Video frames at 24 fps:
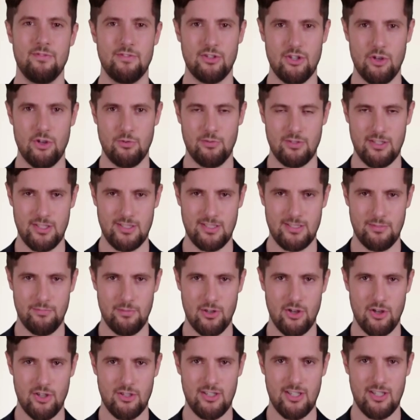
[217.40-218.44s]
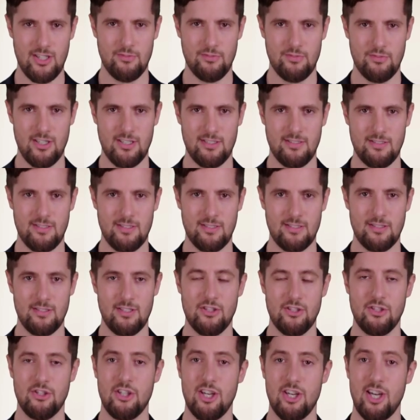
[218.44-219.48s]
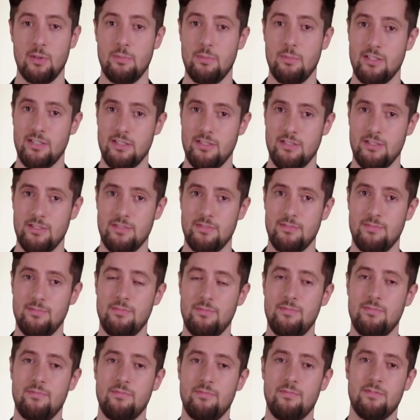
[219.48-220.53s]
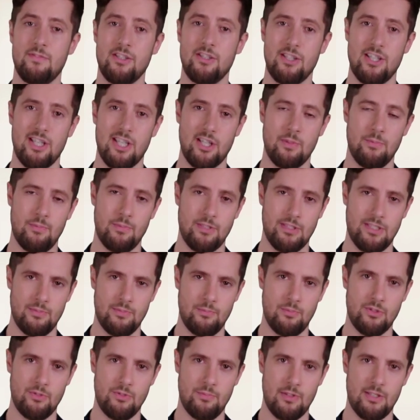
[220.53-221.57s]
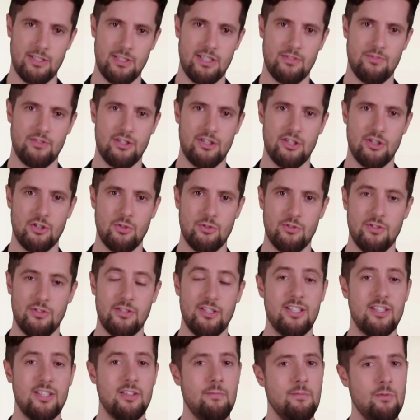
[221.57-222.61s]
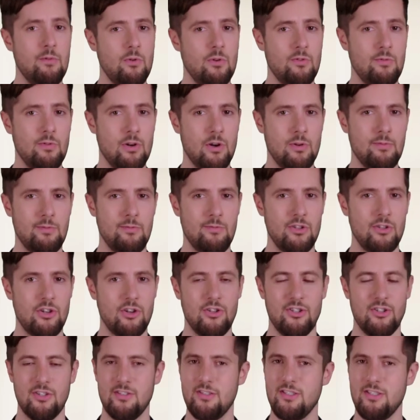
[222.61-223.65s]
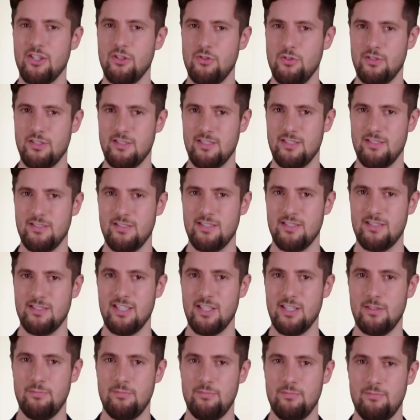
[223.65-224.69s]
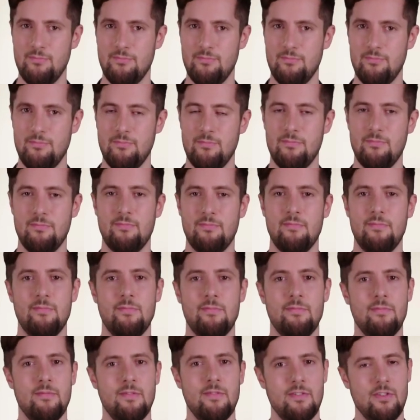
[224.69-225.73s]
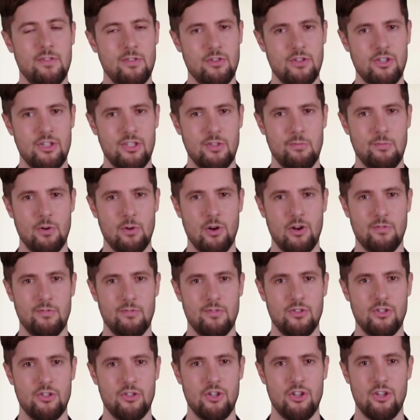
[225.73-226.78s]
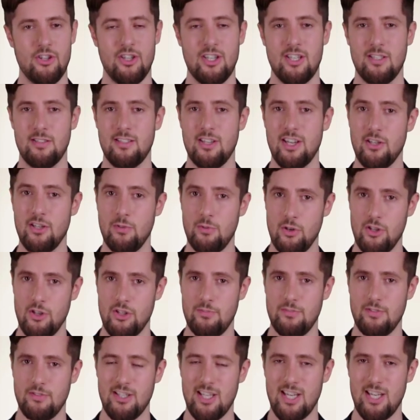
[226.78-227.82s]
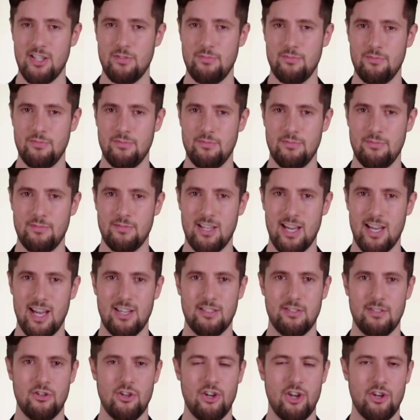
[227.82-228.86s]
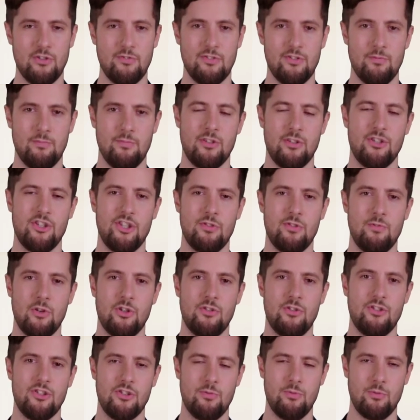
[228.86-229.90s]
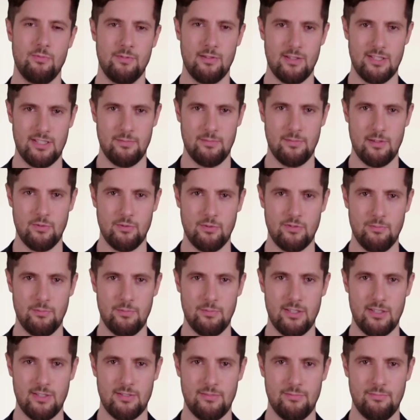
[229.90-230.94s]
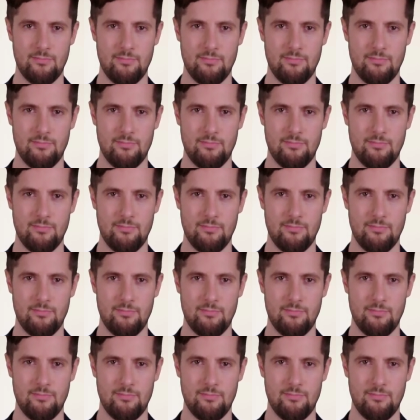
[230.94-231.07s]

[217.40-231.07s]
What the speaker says: Don't let small inconveniences steal your happiness. Keep things in perspective, and you'll see that most problems aren't as serious as they seem. They're just a part of the journey, a part of life, and they're often much smaller than we make them out to be.